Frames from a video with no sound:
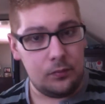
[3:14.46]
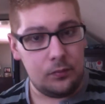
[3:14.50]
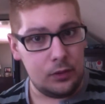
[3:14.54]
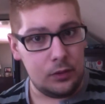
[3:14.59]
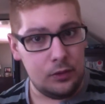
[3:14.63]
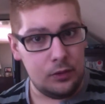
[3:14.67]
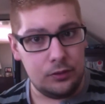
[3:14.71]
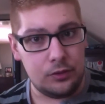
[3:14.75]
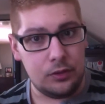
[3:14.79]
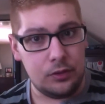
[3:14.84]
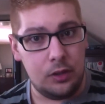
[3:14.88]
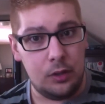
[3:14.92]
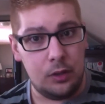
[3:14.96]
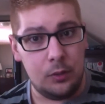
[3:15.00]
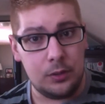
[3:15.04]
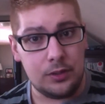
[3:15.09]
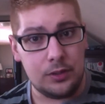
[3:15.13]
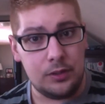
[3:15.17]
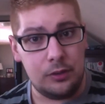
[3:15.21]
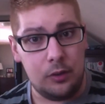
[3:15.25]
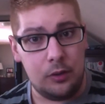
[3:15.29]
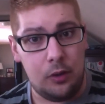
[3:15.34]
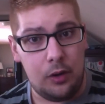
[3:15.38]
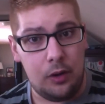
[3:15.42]
So it's
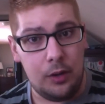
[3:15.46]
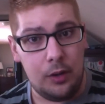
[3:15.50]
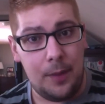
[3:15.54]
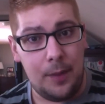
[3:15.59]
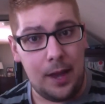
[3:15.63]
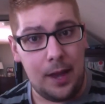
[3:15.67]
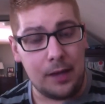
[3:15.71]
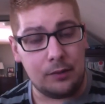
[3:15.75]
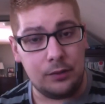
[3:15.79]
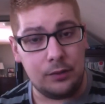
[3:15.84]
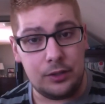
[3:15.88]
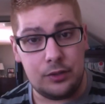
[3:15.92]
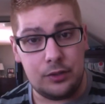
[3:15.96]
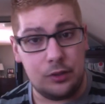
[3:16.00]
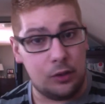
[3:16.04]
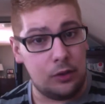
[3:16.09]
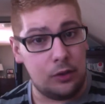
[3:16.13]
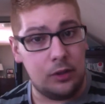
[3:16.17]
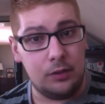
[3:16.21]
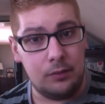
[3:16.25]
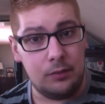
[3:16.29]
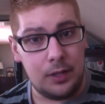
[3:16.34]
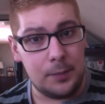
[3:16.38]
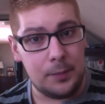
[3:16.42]
going to automatically
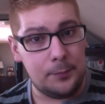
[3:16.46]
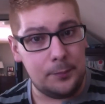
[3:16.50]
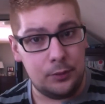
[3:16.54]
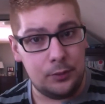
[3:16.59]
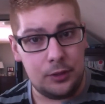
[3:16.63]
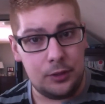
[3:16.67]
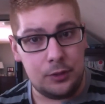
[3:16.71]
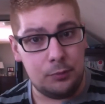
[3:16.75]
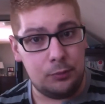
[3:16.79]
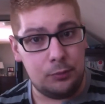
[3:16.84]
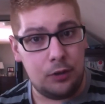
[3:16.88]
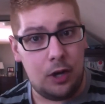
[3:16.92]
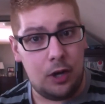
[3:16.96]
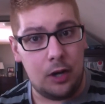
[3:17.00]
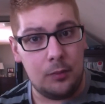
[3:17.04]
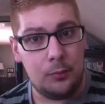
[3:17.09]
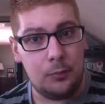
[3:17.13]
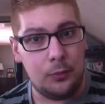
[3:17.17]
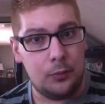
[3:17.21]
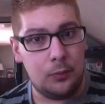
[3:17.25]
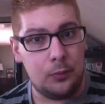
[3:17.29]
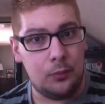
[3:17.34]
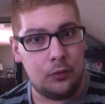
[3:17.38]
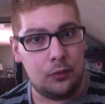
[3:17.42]
turn it like bleach blonde
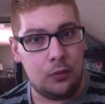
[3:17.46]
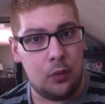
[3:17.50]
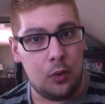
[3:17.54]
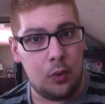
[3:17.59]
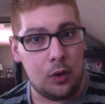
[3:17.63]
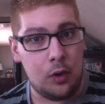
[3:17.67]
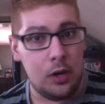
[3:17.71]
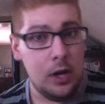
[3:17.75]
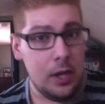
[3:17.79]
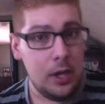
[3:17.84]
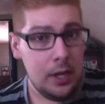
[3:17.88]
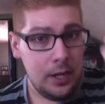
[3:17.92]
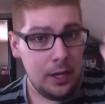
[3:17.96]
before